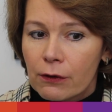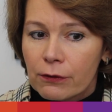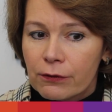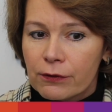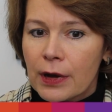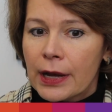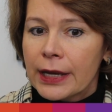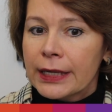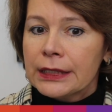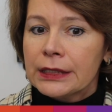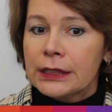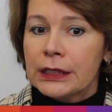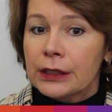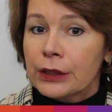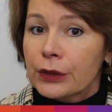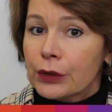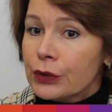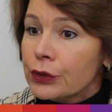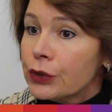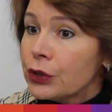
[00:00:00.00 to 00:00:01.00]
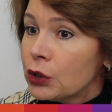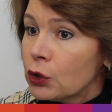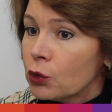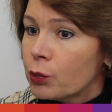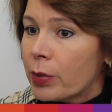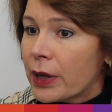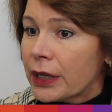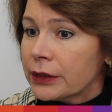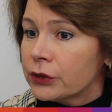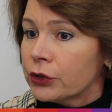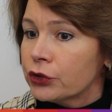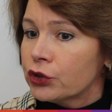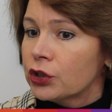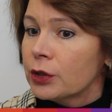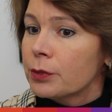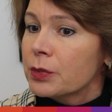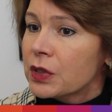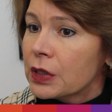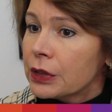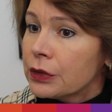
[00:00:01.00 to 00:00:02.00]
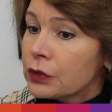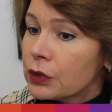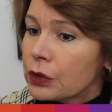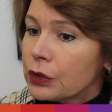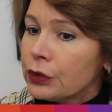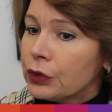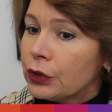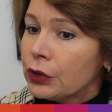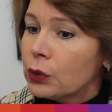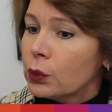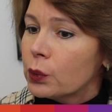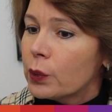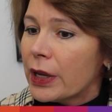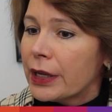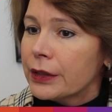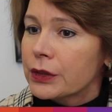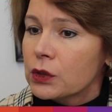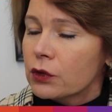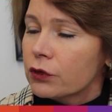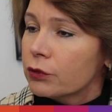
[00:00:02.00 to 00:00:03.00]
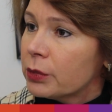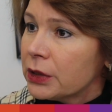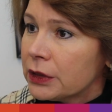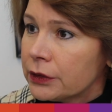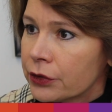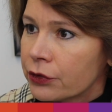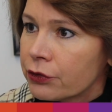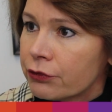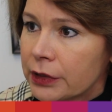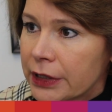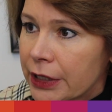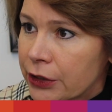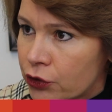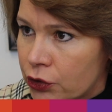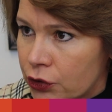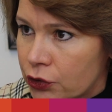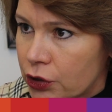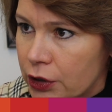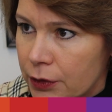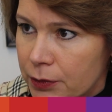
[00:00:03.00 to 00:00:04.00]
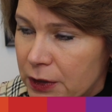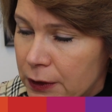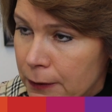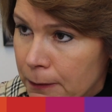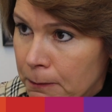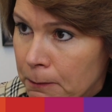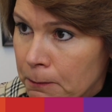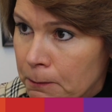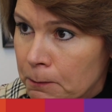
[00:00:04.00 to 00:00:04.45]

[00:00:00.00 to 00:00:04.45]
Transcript: finding new partnerships and new ways of building relationships.